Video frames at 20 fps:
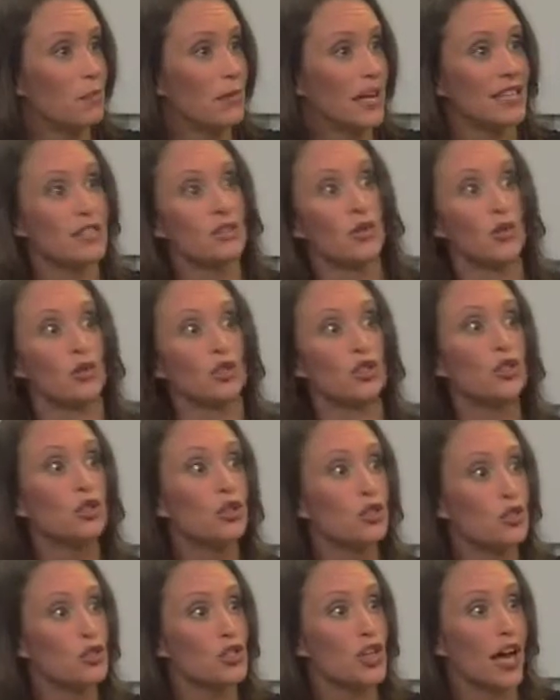a place oh called
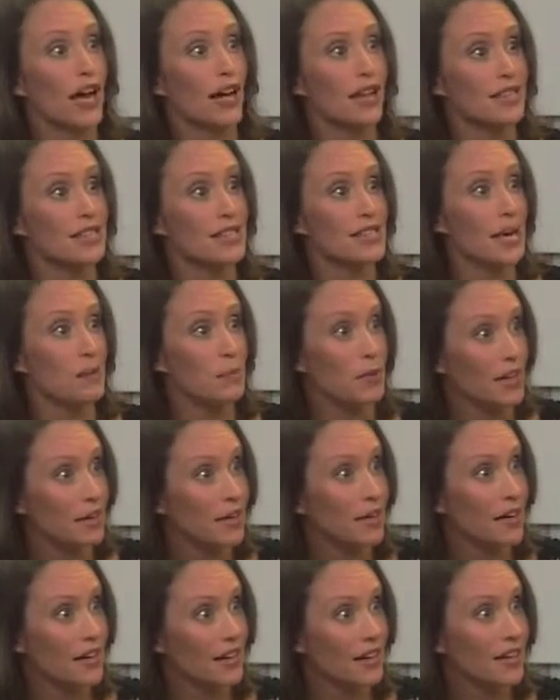Tunguska in
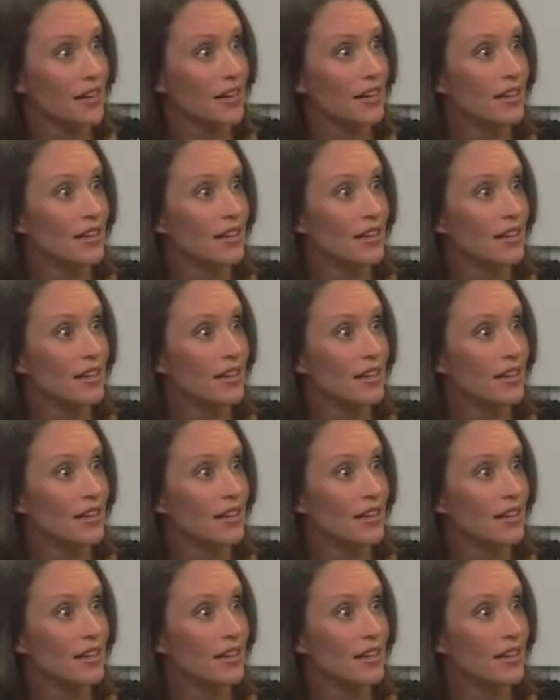Siberia.